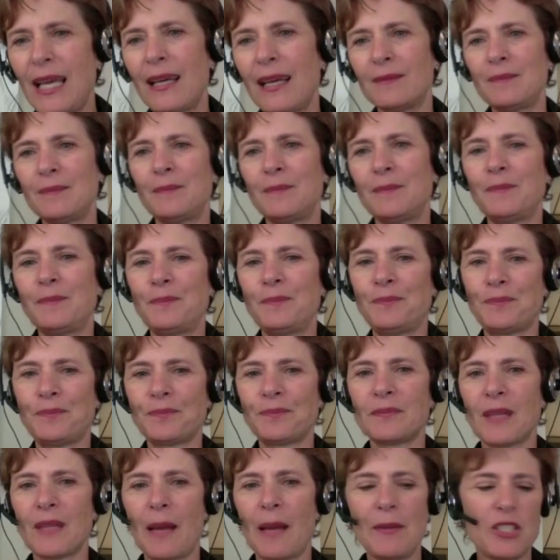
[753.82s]
Yeah.
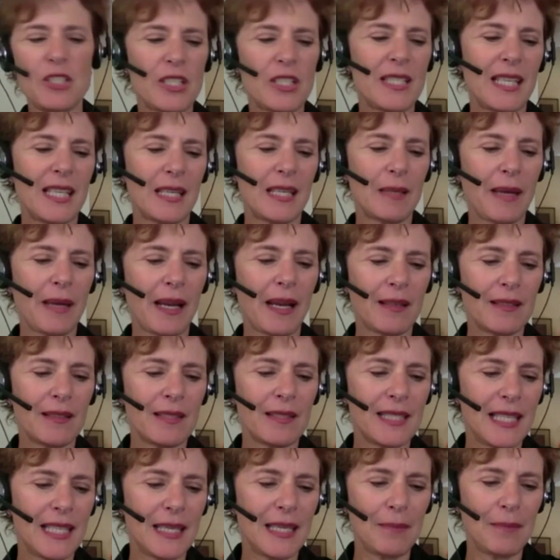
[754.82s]
I mean, just think about it
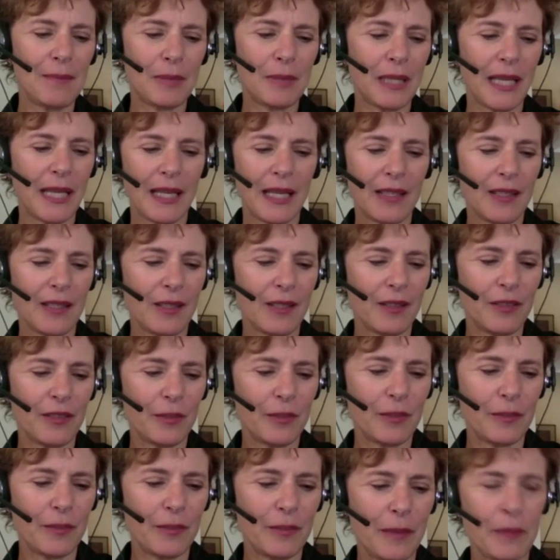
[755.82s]
as team play. If
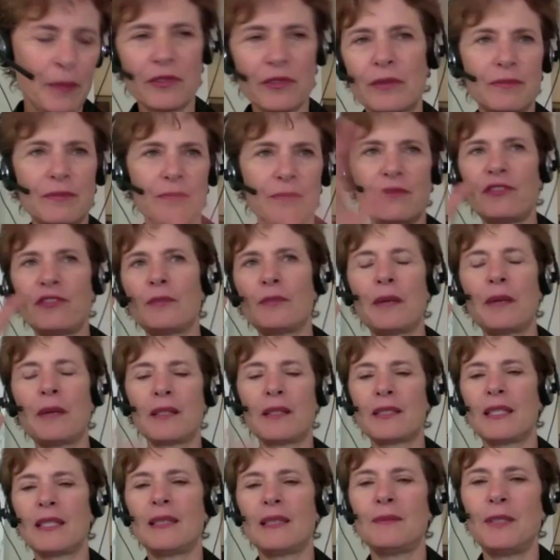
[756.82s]
you're a member of a football
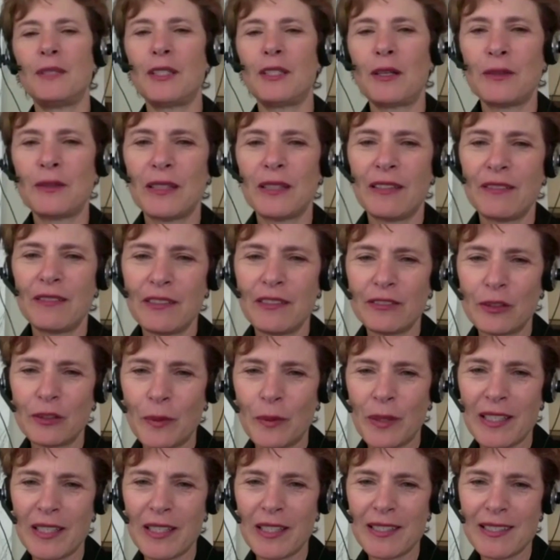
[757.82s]
team, you don't love
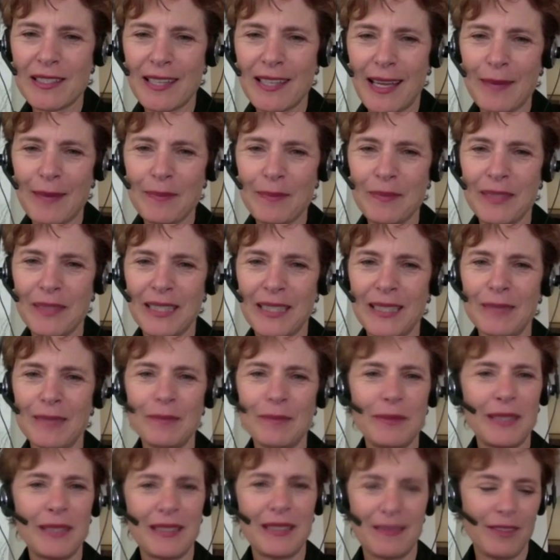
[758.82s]
everyone the same,
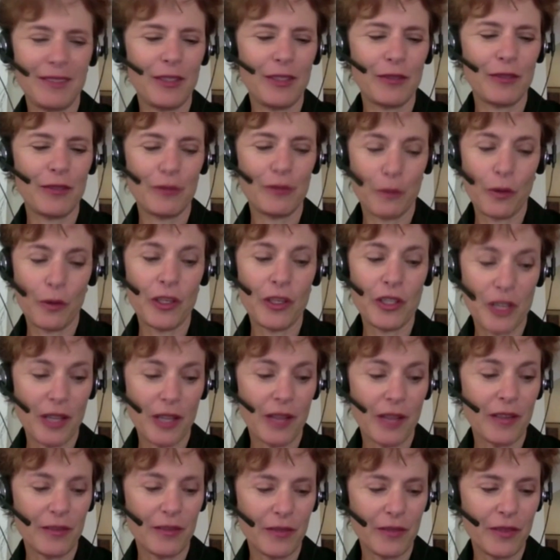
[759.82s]
but you're for each
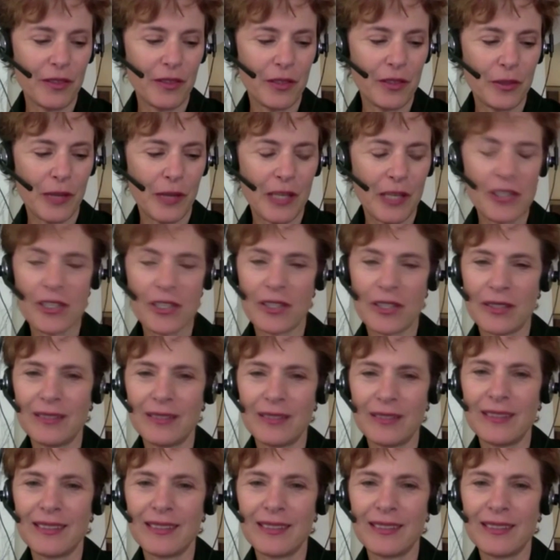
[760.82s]
other for the duration.